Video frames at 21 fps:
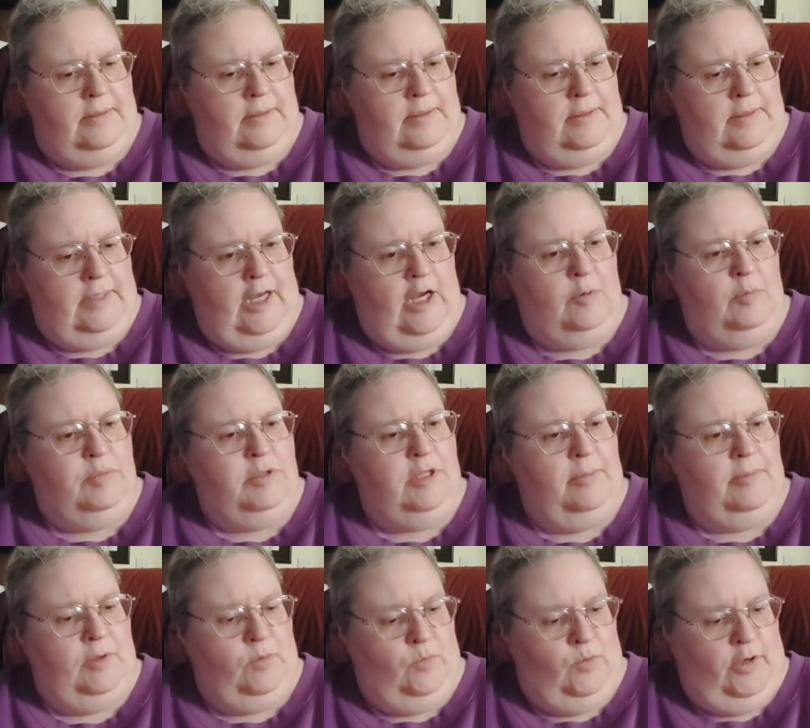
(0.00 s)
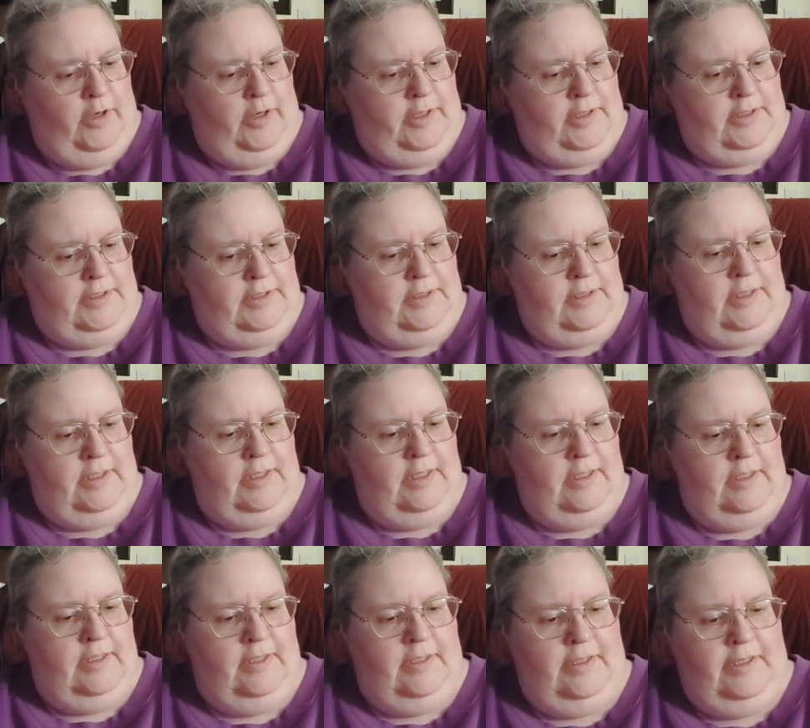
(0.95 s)
How plumbing works.
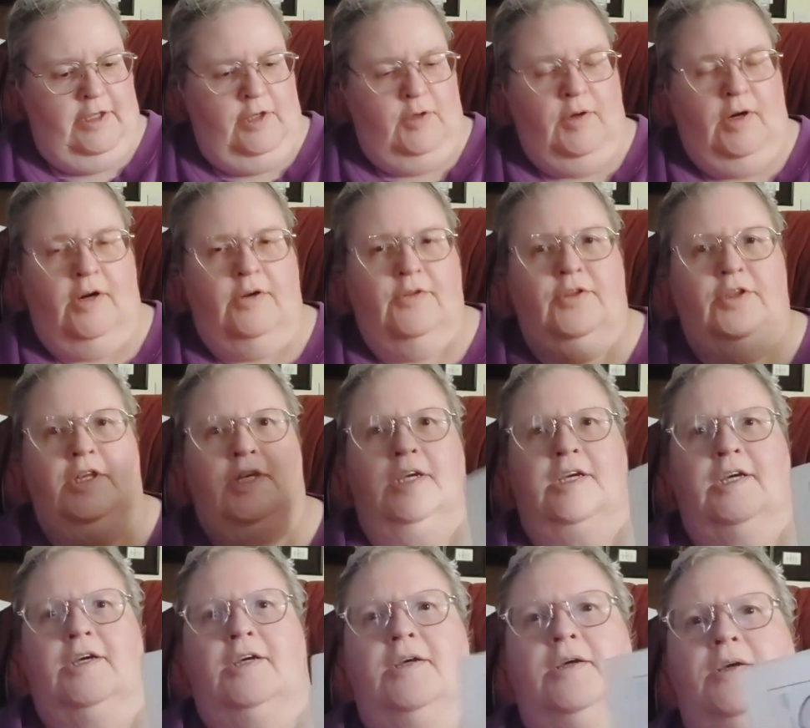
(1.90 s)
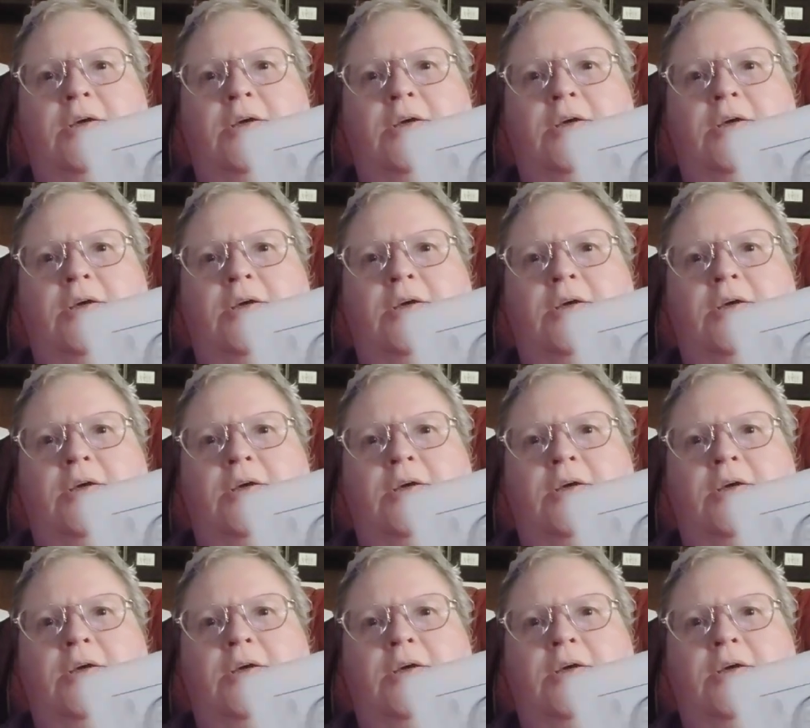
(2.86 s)
Here are the